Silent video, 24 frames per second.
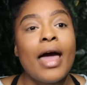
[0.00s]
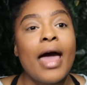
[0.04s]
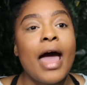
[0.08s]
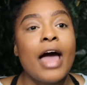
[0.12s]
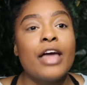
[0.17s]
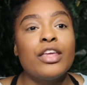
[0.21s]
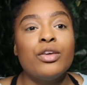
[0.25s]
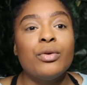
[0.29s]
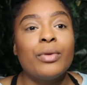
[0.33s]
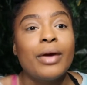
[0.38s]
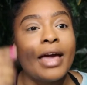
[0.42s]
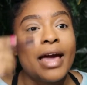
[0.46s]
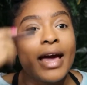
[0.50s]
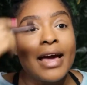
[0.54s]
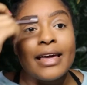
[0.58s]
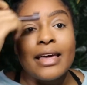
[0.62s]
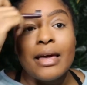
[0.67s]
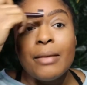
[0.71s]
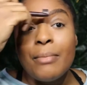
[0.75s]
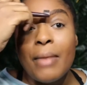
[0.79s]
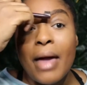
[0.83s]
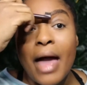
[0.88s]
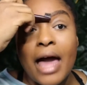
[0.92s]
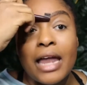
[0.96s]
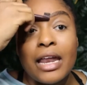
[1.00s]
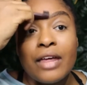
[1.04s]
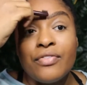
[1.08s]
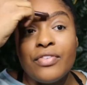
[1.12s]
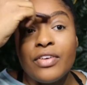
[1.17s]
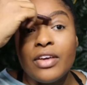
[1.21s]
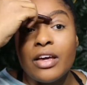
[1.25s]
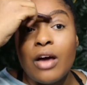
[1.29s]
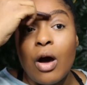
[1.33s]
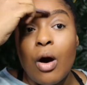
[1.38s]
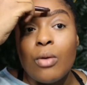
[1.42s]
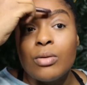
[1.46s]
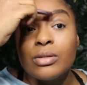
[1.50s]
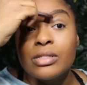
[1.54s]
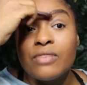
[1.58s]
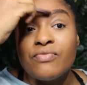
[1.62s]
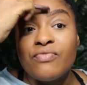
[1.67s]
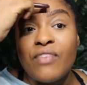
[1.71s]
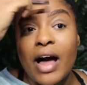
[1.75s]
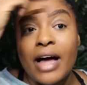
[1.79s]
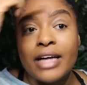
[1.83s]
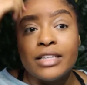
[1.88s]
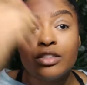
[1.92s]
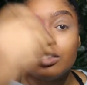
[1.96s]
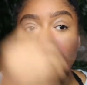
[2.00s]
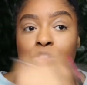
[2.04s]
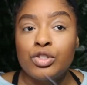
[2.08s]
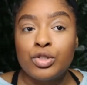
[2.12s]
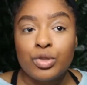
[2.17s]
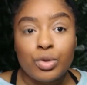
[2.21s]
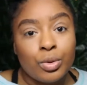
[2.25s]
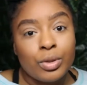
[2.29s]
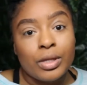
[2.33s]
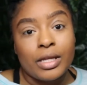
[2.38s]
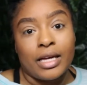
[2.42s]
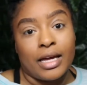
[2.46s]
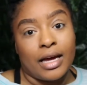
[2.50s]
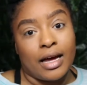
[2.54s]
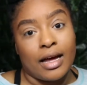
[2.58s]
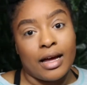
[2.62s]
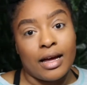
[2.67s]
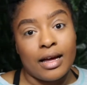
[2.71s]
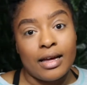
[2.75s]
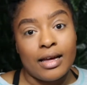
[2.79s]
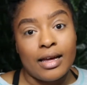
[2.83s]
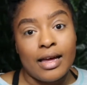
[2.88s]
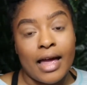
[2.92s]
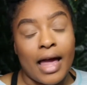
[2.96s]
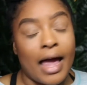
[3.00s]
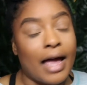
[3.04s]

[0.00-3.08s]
And you can't get mad if he goes and finds Julia